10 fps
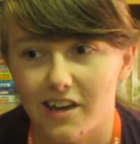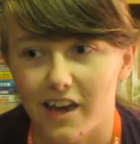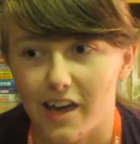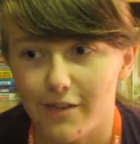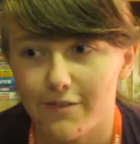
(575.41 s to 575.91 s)

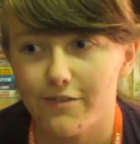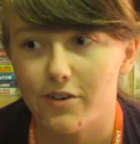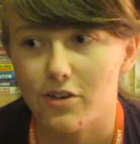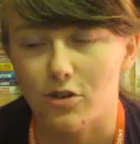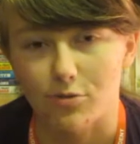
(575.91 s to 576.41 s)
if
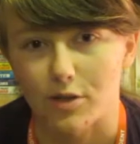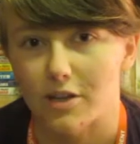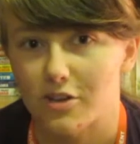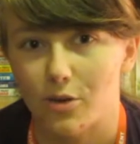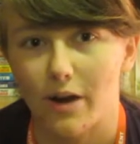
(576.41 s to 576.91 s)
you
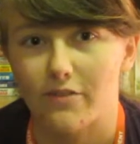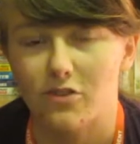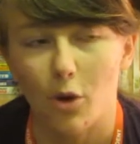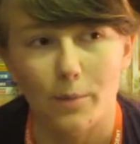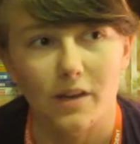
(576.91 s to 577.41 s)
read, you have
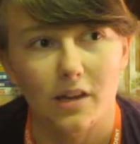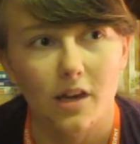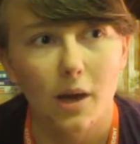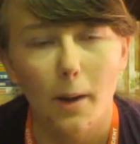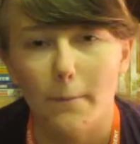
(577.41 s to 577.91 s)
so many
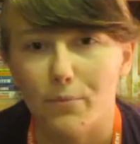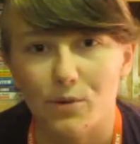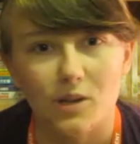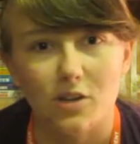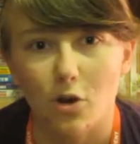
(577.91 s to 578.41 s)

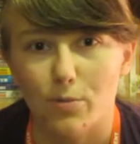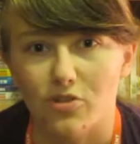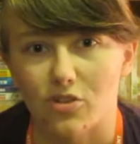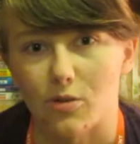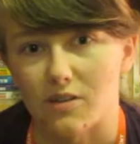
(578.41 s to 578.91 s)
brilliant
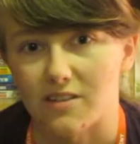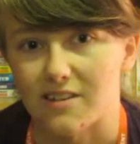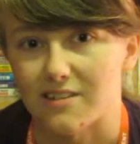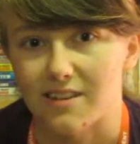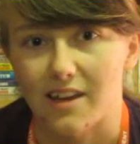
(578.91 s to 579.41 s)

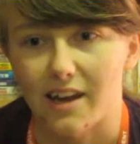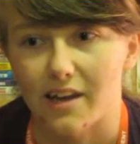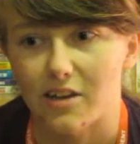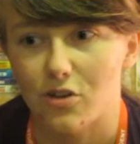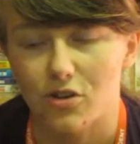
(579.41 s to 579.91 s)
opportunities, and I
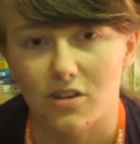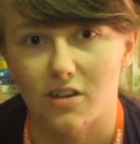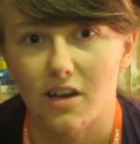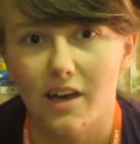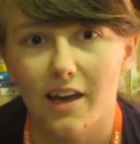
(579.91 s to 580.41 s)
couldn't